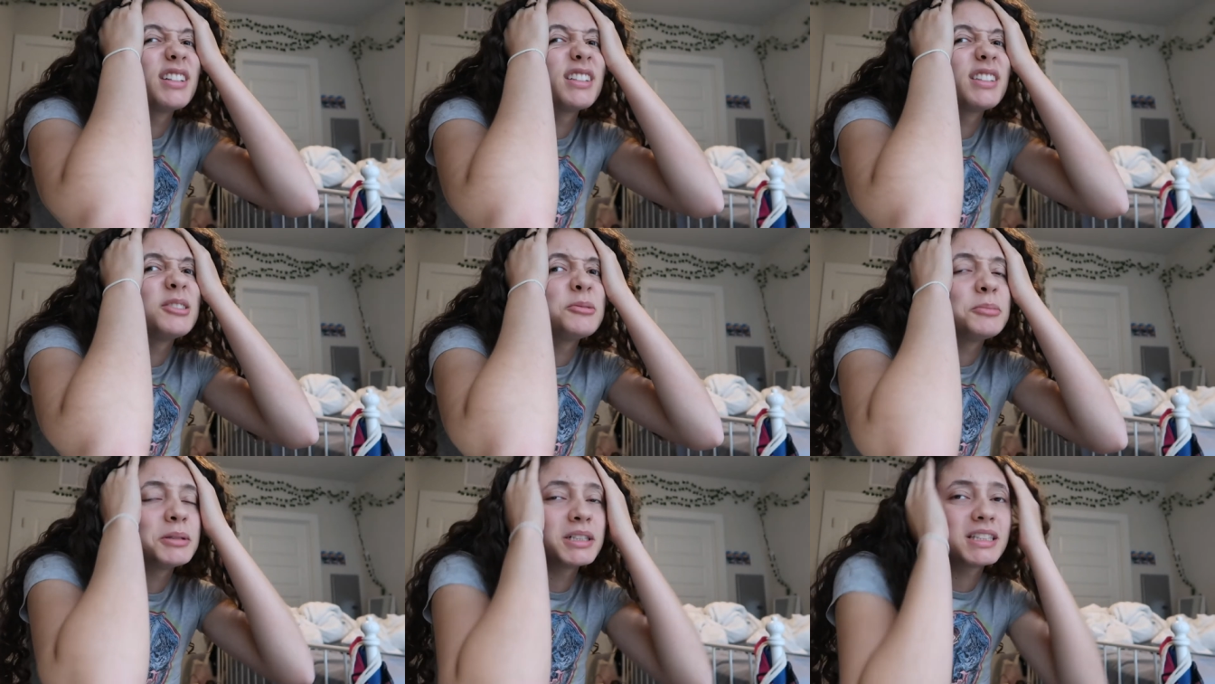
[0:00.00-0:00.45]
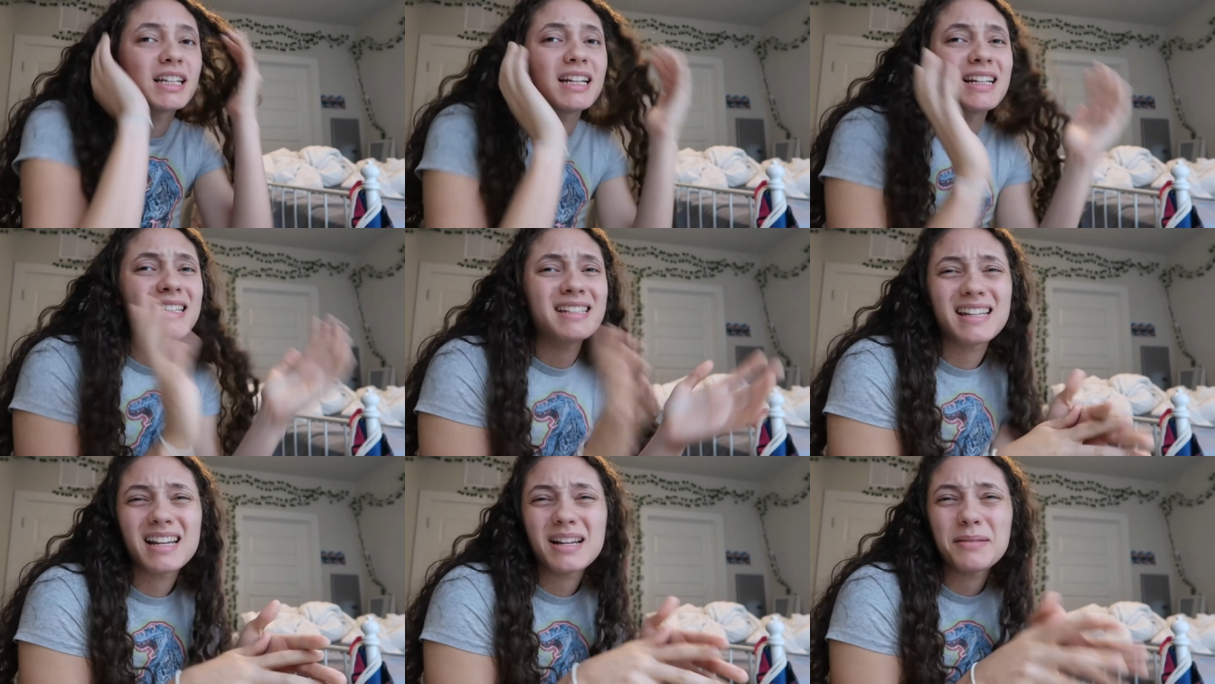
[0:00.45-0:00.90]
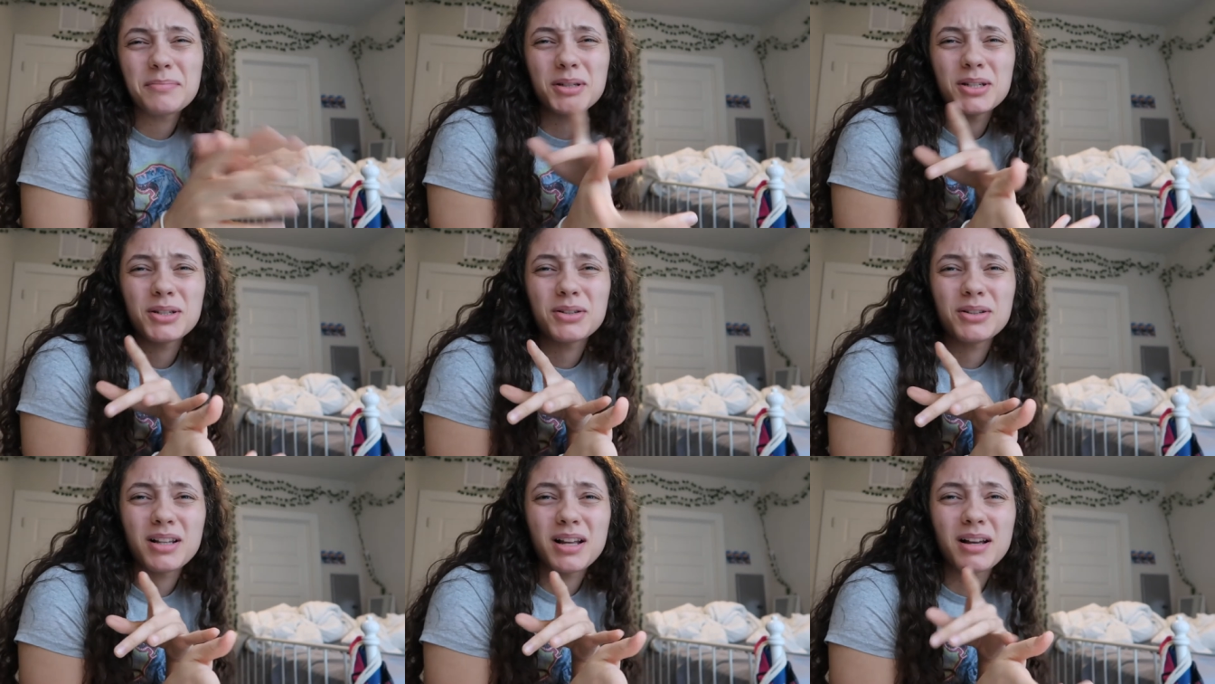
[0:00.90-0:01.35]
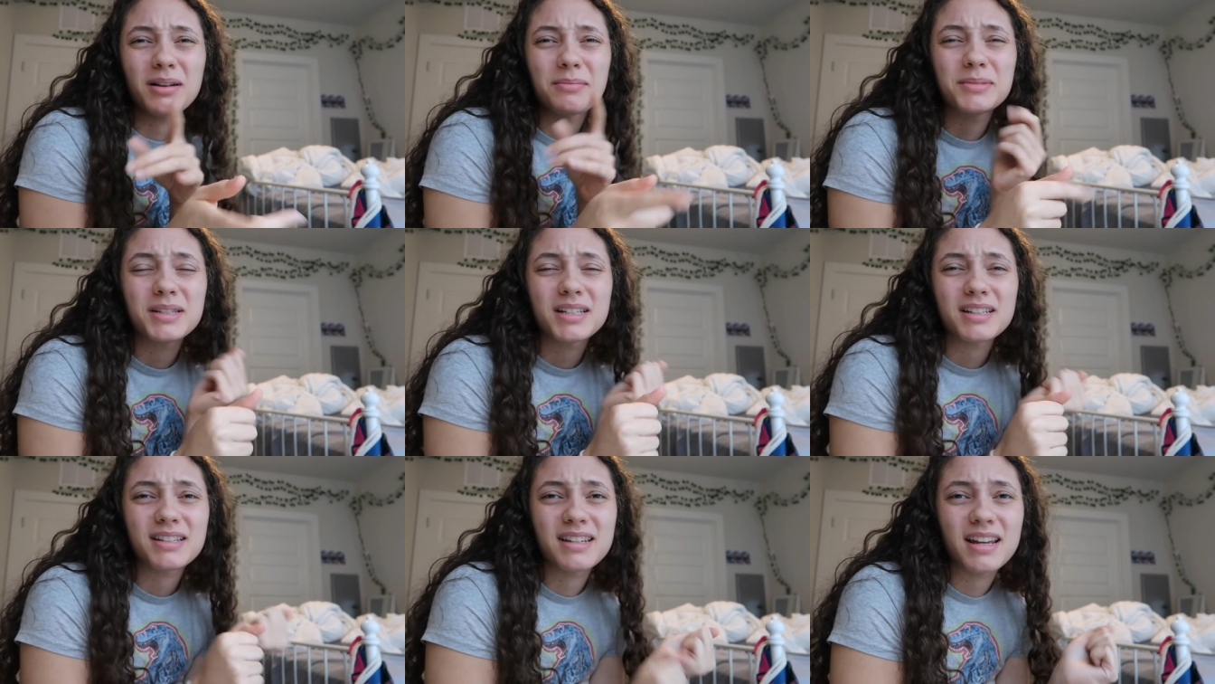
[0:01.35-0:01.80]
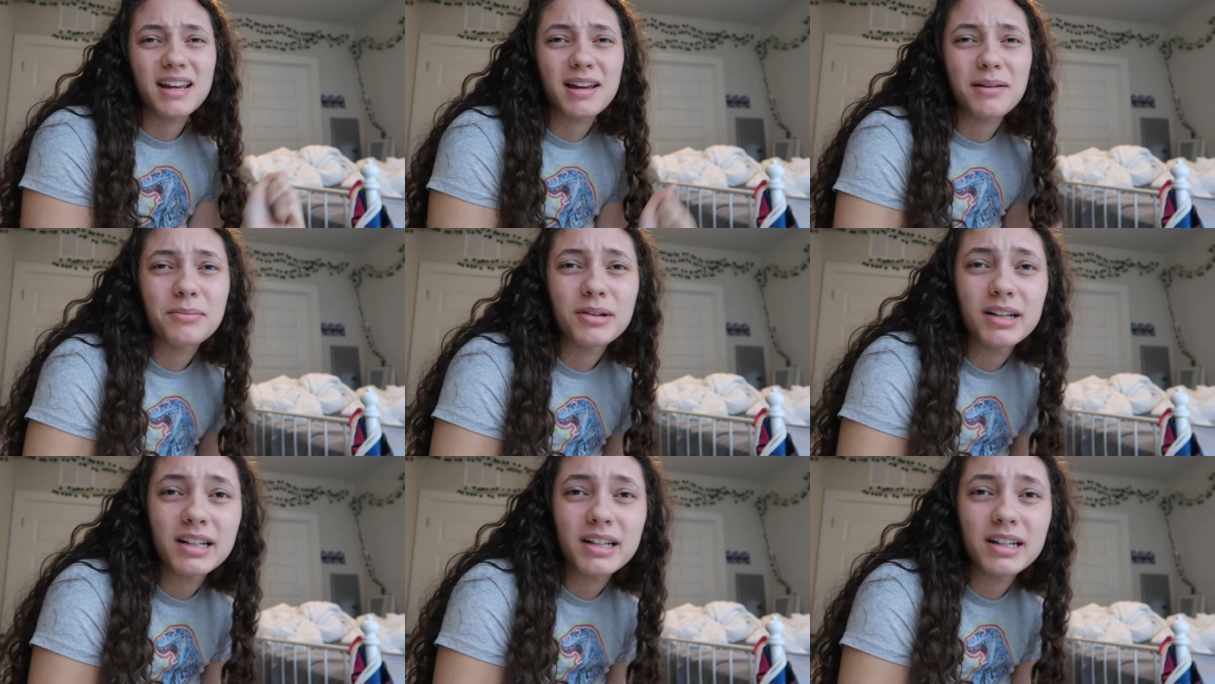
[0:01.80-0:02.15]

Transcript: The book that I stayed up till um, 6 a.m.